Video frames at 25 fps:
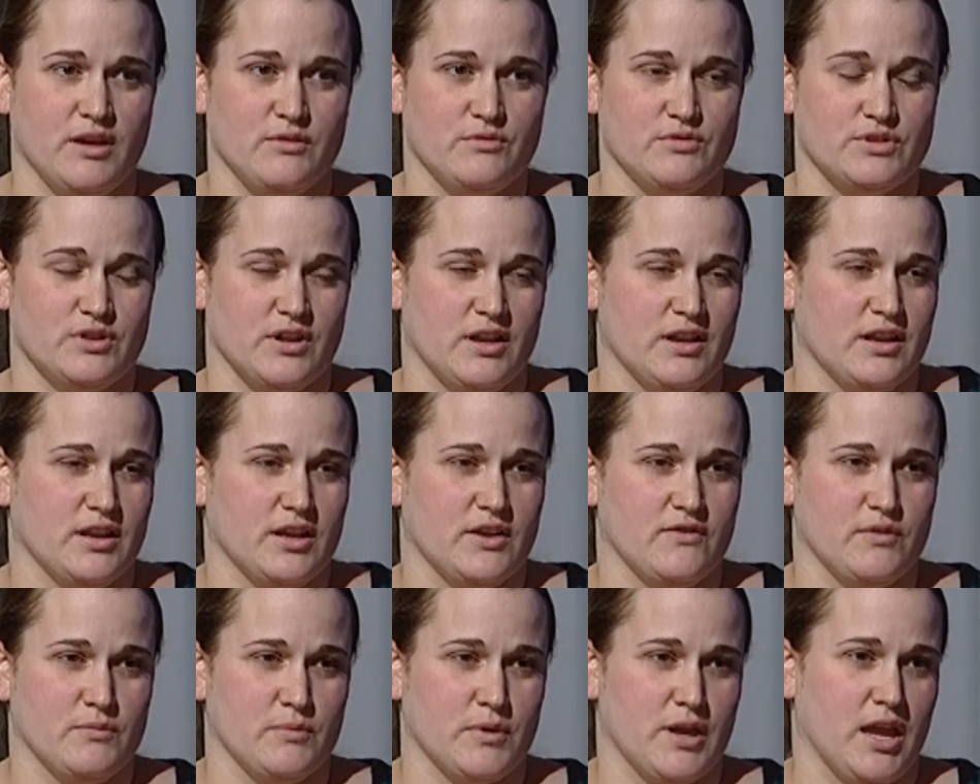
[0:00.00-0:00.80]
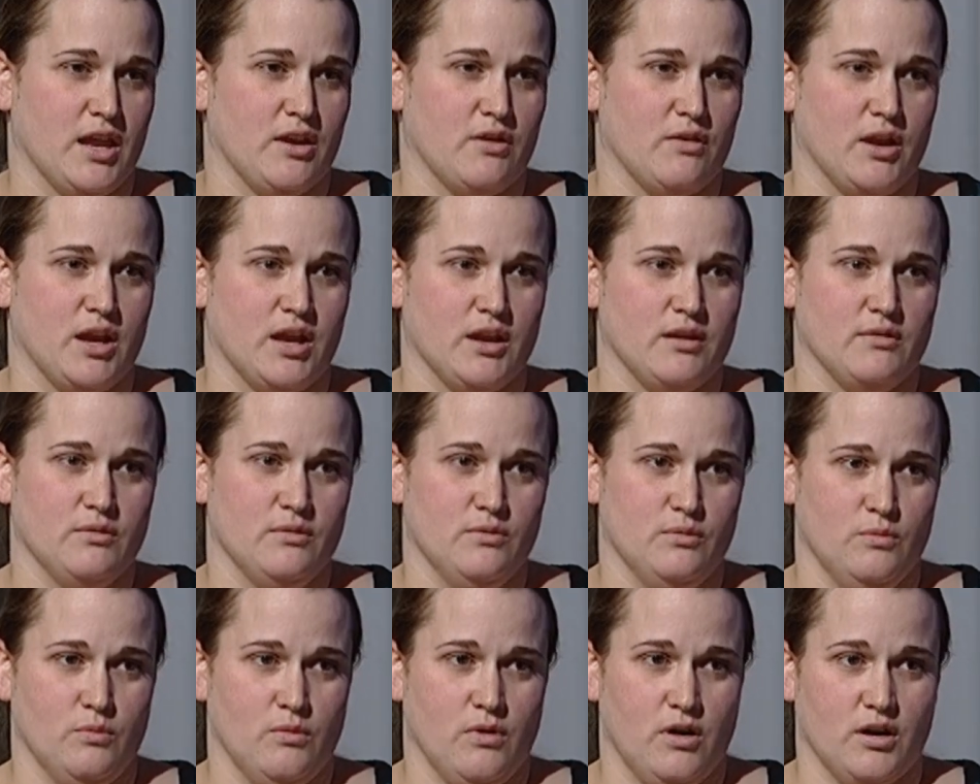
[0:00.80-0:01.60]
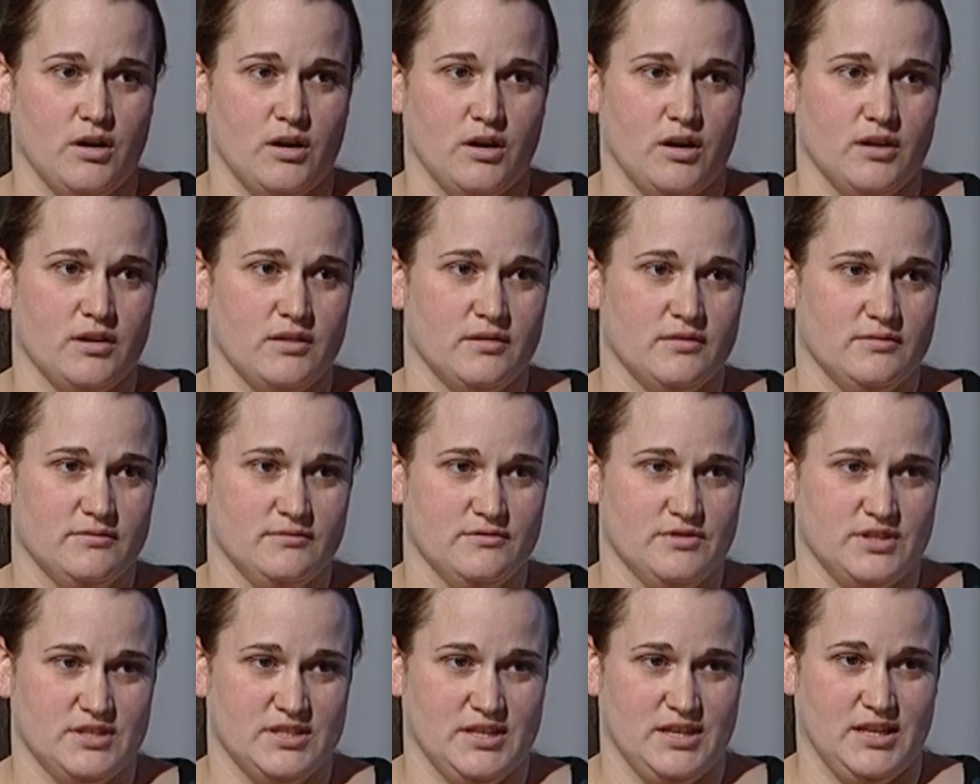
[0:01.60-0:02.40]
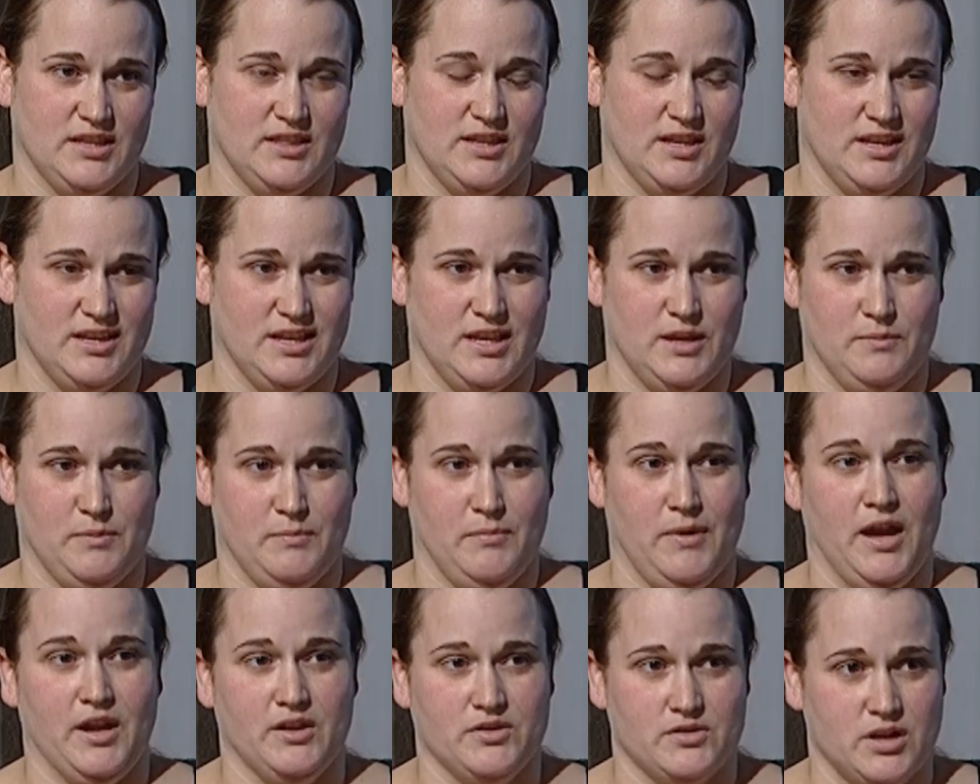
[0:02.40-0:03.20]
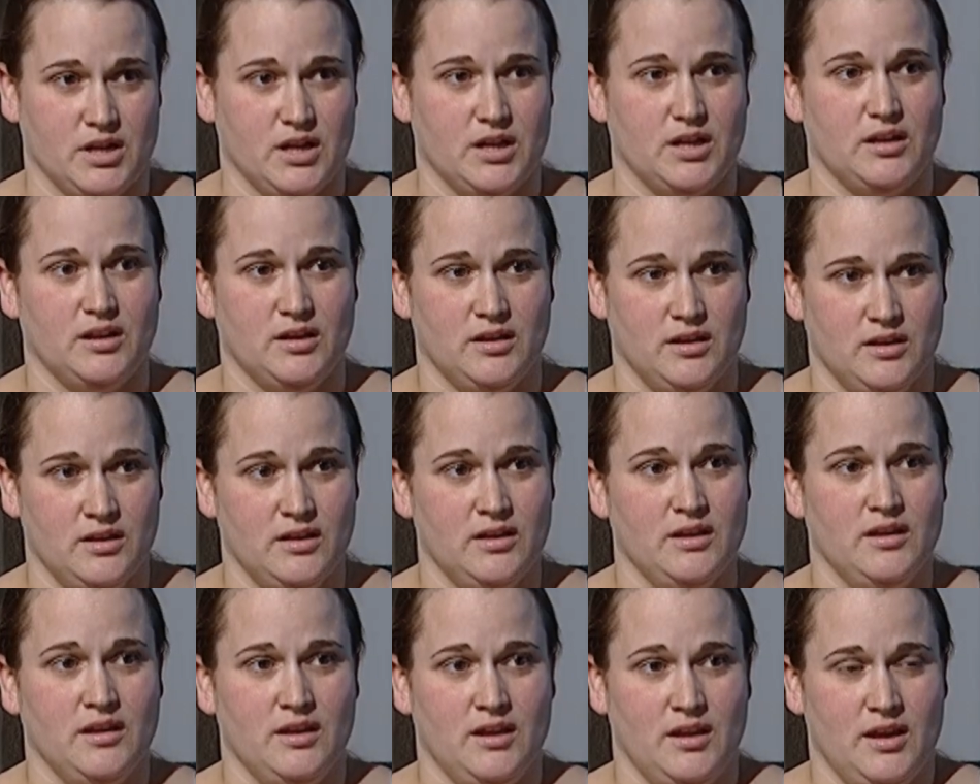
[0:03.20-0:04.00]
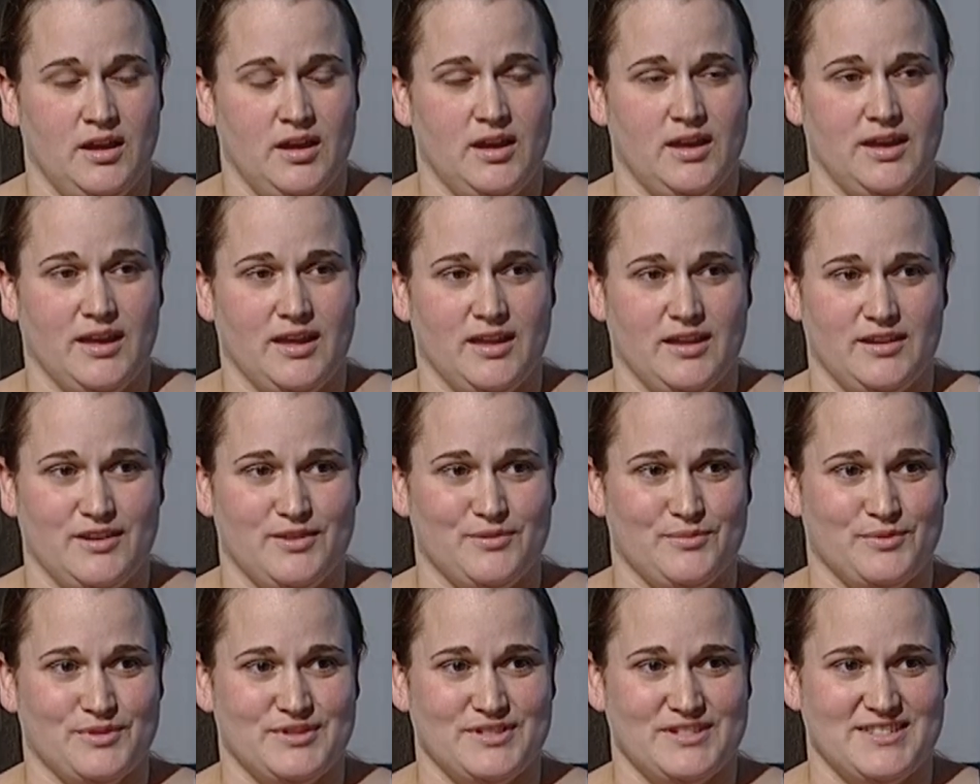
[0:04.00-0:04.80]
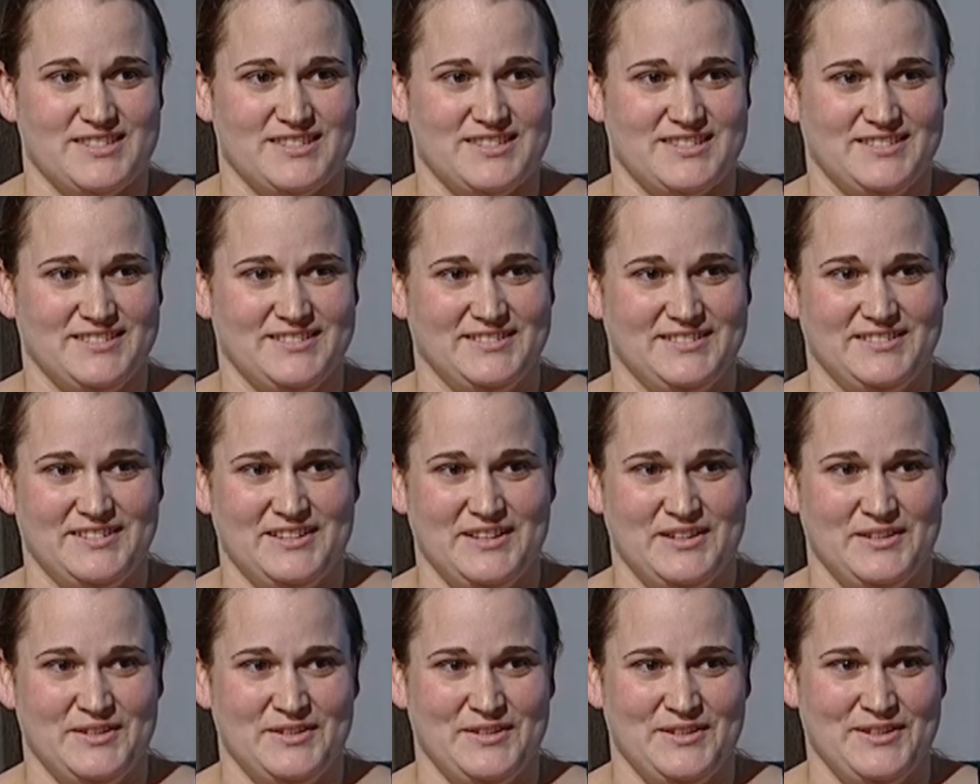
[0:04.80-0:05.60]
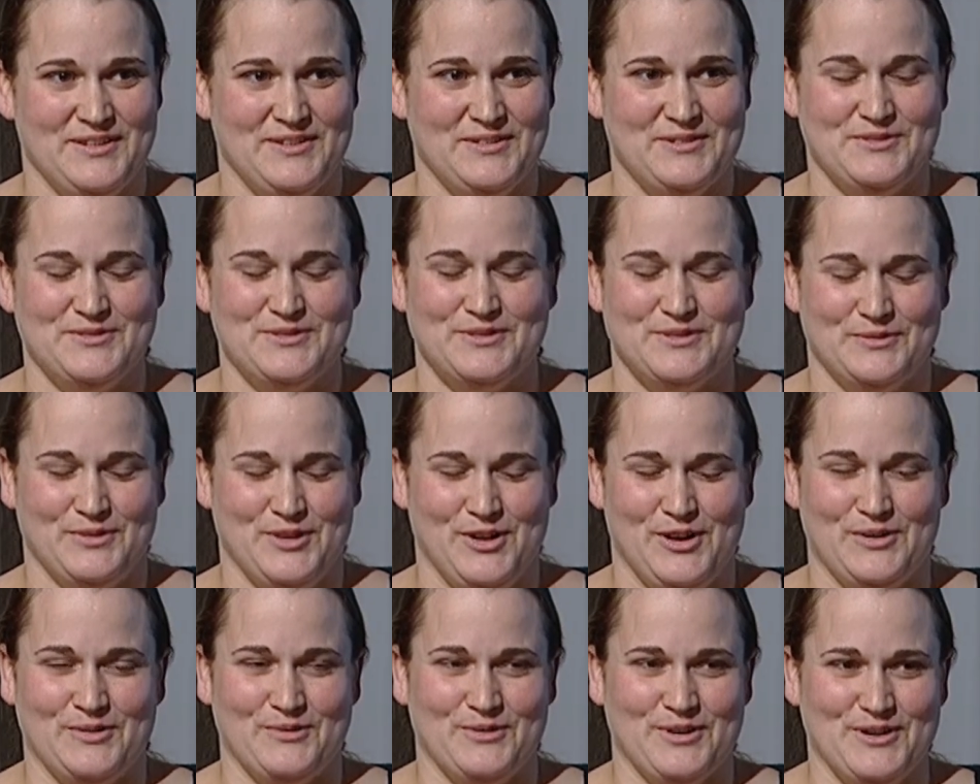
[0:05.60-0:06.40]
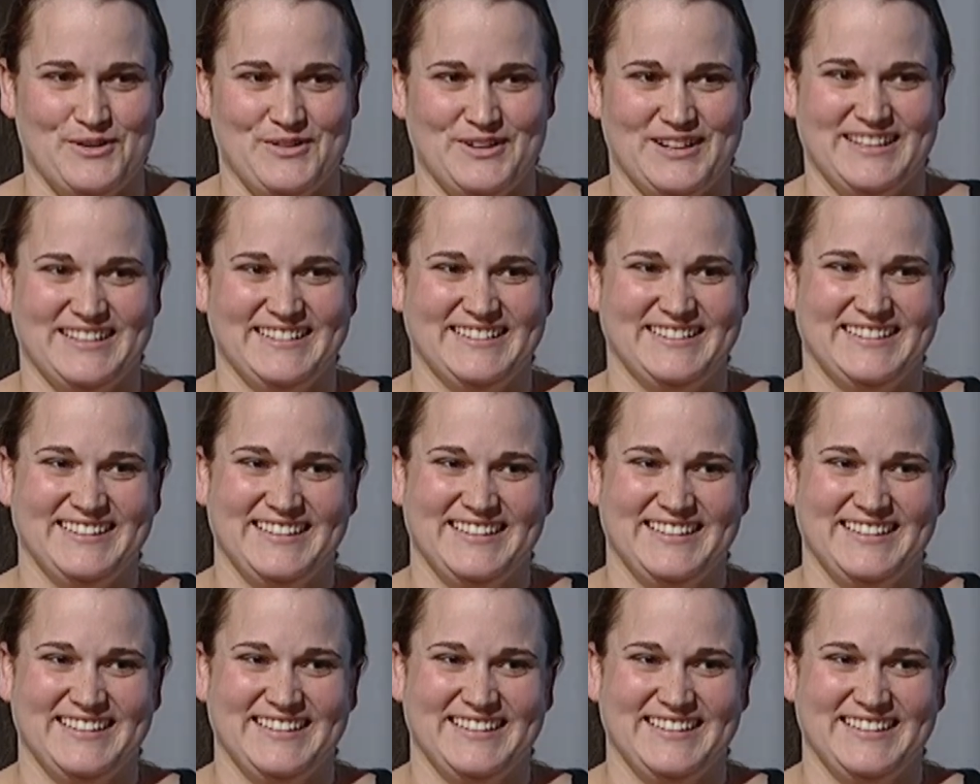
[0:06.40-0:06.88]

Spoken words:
I was trying to give him Gatorade, water, just anything to keep him hydrated. And it was a long road.